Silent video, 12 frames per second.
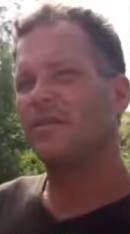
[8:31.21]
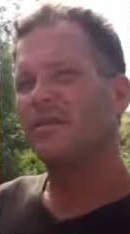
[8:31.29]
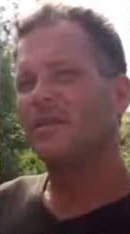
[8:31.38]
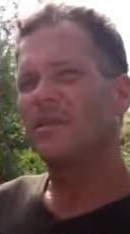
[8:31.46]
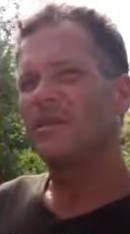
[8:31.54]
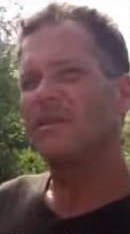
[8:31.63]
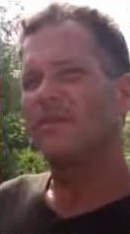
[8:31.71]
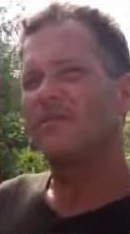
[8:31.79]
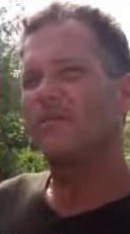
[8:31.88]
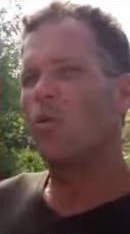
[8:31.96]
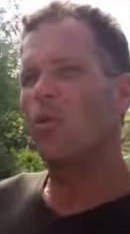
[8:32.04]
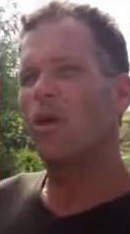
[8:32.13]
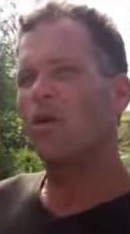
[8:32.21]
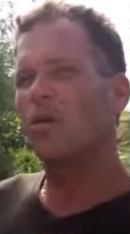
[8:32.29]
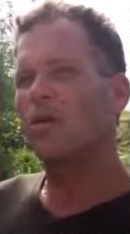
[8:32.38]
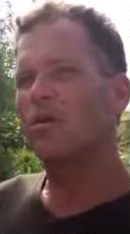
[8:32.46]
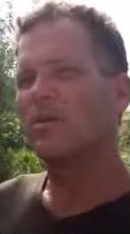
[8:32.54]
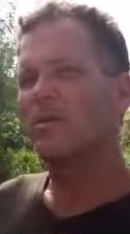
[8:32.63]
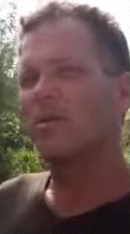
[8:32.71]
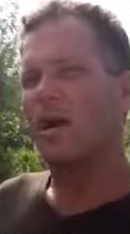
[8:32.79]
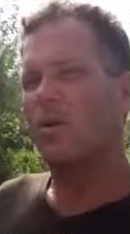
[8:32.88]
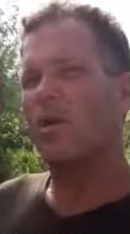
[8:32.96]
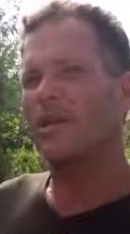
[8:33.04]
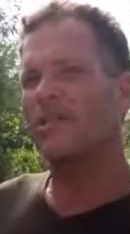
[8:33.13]
Oh, really?
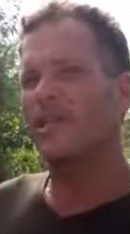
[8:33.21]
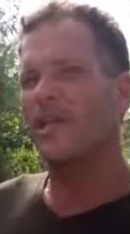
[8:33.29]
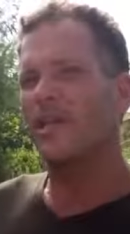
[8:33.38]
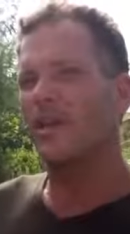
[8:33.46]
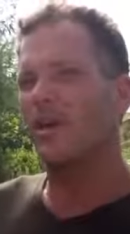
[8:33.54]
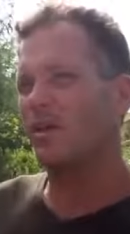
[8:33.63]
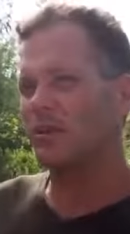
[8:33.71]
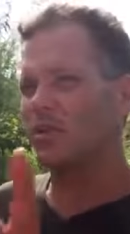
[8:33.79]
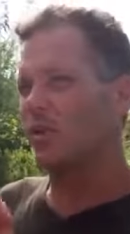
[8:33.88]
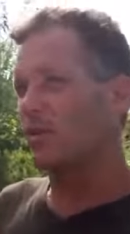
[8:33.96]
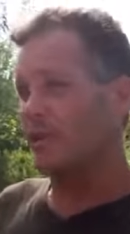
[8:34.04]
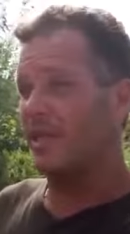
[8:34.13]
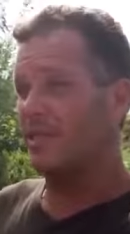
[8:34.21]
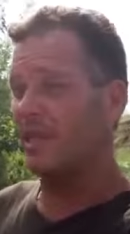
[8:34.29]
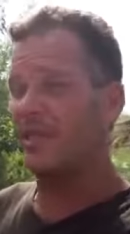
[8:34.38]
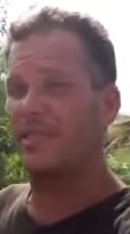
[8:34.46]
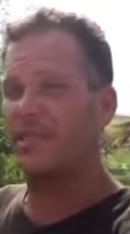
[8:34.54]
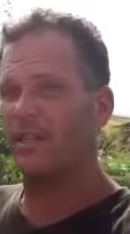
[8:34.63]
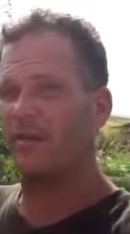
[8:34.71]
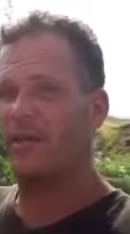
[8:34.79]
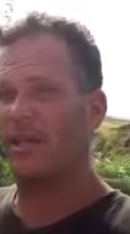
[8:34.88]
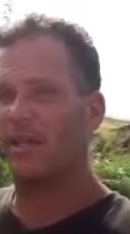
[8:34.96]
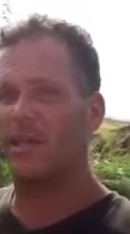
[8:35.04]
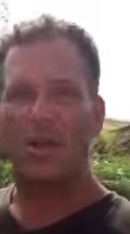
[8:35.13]
I want to say, on the soil test that I seen in the
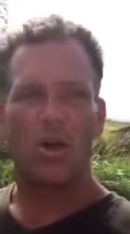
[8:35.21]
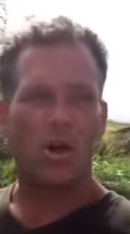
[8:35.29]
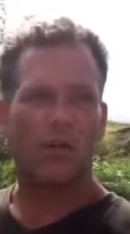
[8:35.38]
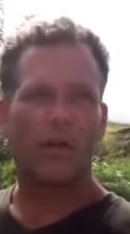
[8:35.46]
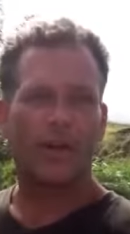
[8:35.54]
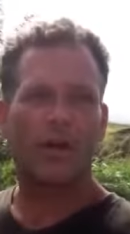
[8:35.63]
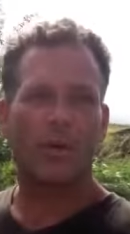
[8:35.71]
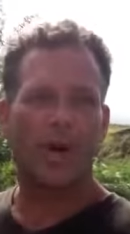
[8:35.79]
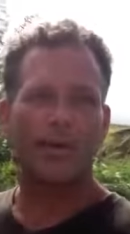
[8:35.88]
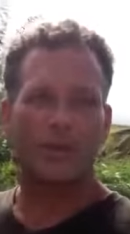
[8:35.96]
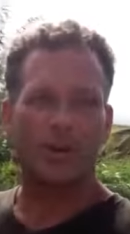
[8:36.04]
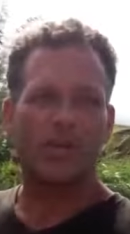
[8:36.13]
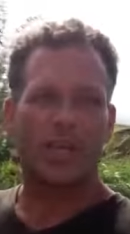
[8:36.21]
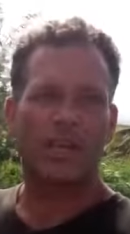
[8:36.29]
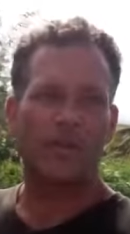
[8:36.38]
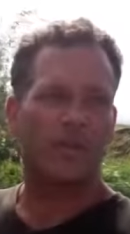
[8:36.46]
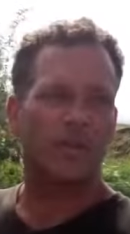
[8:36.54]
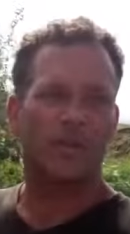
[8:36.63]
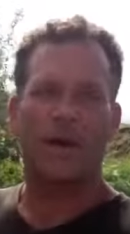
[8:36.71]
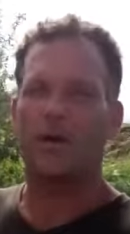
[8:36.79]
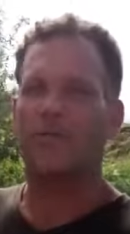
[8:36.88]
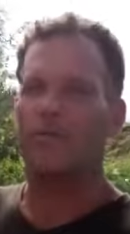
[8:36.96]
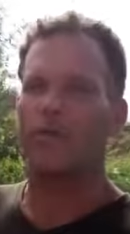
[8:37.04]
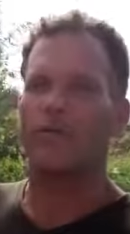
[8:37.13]
beginning. Over here when I first came, it was about
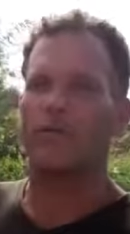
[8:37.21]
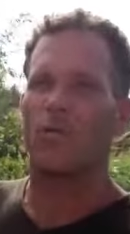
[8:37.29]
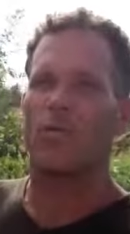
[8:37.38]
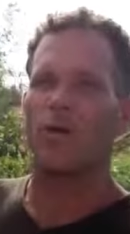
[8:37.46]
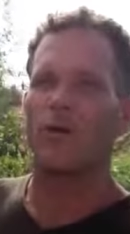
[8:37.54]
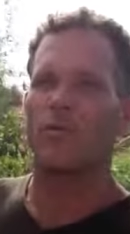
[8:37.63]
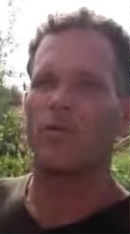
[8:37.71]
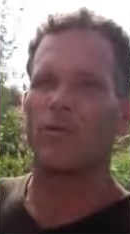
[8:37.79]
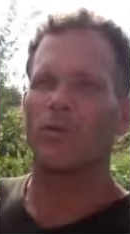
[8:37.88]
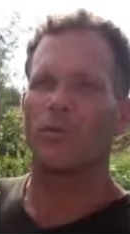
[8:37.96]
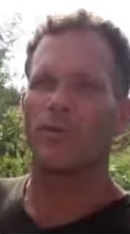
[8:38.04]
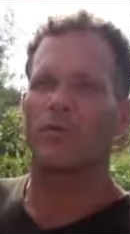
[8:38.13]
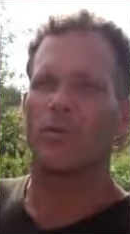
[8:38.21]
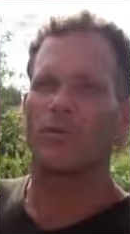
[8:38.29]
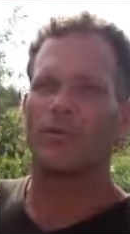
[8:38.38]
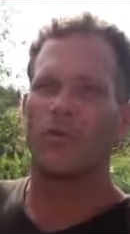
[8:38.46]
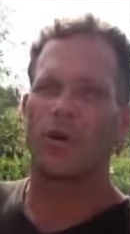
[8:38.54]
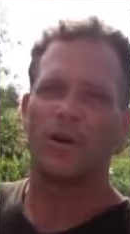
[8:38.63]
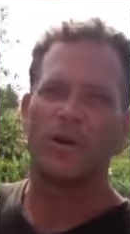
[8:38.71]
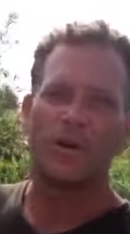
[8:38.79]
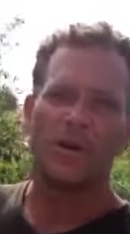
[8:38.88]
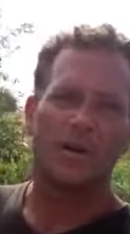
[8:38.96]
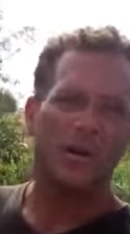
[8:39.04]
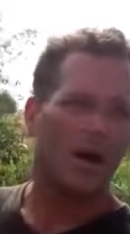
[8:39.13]
a four four, four three, four four.
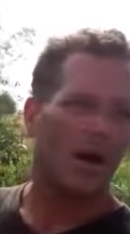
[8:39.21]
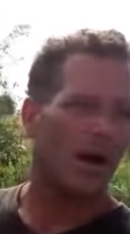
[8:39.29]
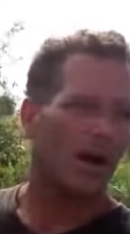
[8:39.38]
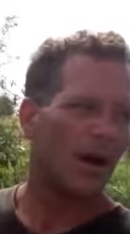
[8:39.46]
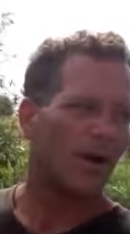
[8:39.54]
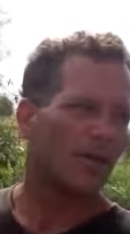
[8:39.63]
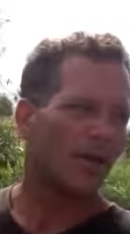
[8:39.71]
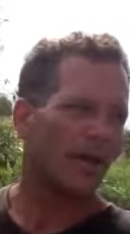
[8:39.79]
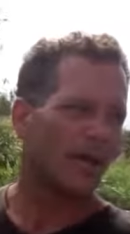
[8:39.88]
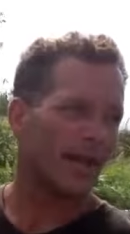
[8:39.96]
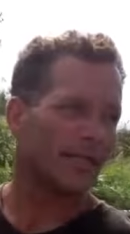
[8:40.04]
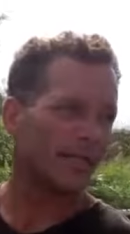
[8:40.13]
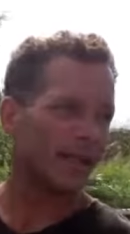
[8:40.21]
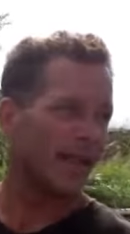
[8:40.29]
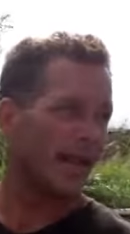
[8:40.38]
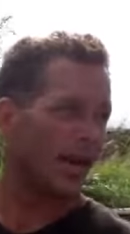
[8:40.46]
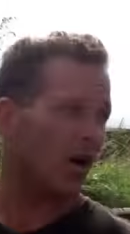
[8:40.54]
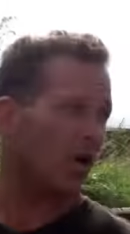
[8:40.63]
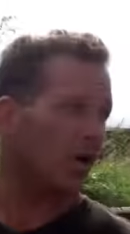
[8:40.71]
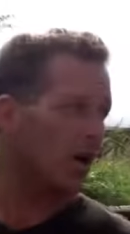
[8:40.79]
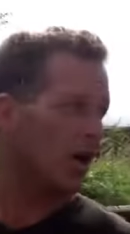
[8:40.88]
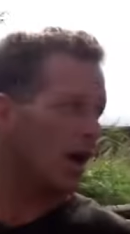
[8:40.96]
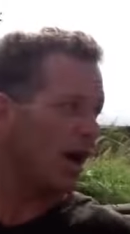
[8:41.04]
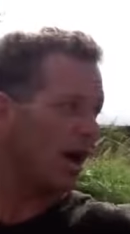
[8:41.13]
Um, and that's now,
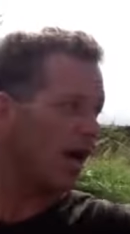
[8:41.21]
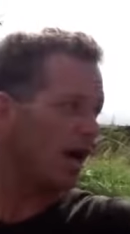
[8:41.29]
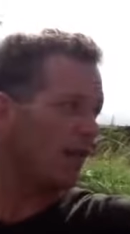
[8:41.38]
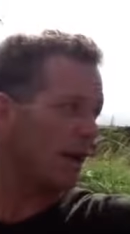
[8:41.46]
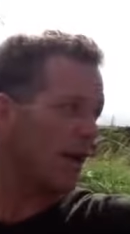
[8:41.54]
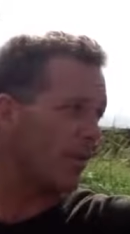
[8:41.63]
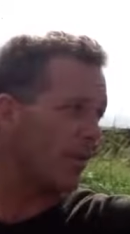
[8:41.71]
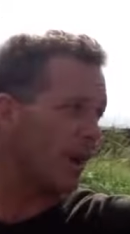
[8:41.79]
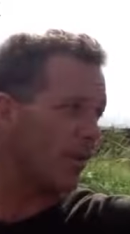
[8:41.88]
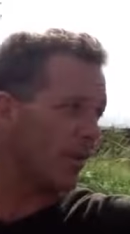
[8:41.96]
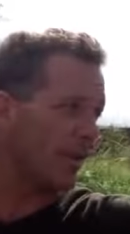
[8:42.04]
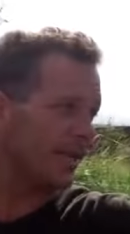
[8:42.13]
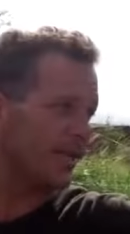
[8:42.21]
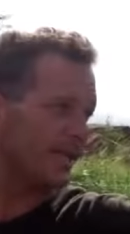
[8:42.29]
um, I'm about ready to